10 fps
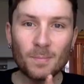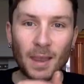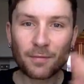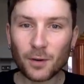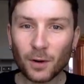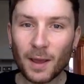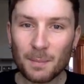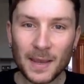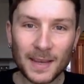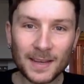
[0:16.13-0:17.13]
If you're like
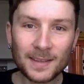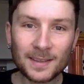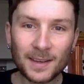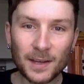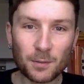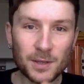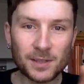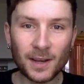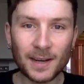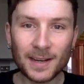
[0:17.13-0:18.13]
me and you're a
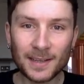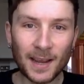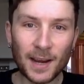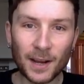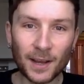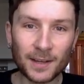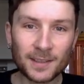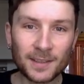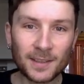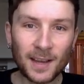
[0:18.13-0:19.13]
cycling data nerd
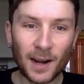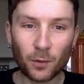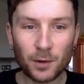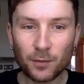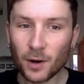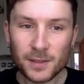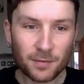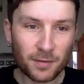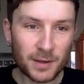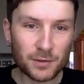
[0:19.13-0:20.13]
and all you've got is a
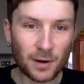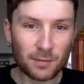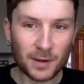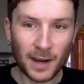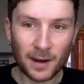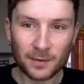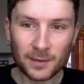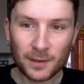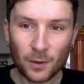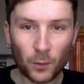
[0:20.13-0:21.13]
free Strava account
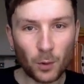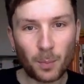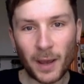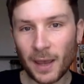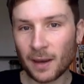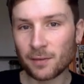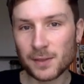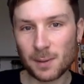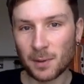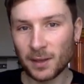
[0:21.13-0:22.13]
or you're paying for
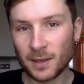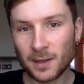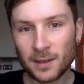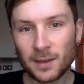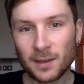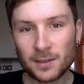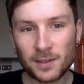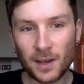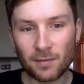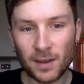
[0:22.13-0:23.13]
some other
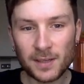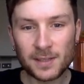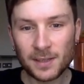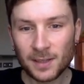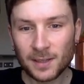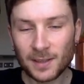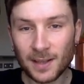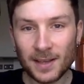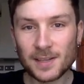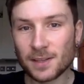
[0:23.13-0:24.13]
service, then
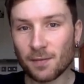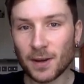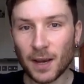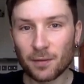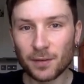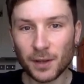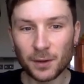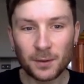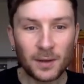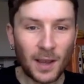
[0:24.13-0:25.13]
this is the video for
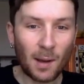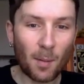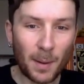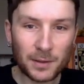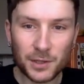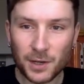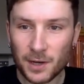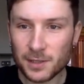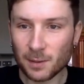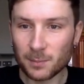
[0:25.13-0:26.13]
you. I'm about to show
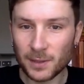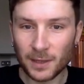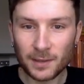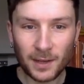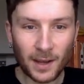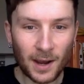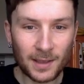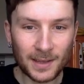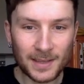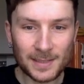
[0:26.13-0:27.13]
you something that I
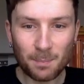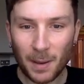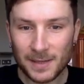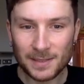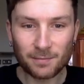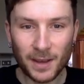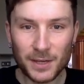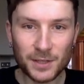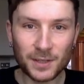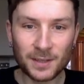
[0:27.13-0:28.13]
think is the best
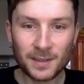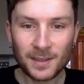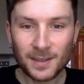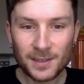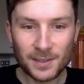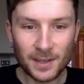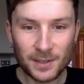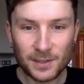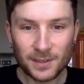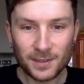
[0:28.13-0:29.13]
invention
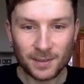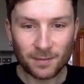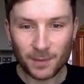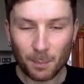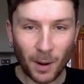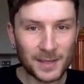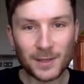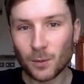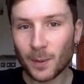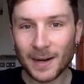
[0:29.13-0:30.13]
since the
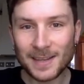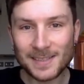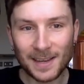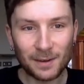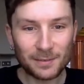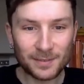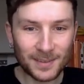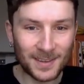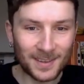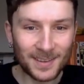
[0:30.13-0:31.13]
bicycle wheel itself.
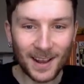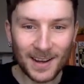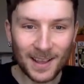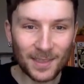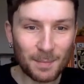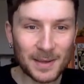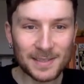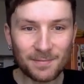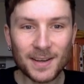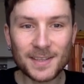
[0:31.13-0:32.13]
The best
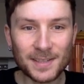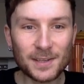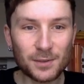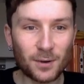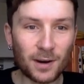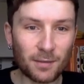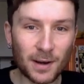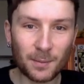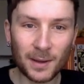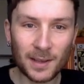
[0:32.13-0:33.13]
invention since Strava
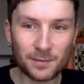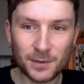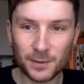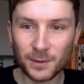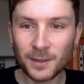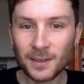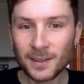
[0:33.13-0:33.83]
anyway, that's for sure.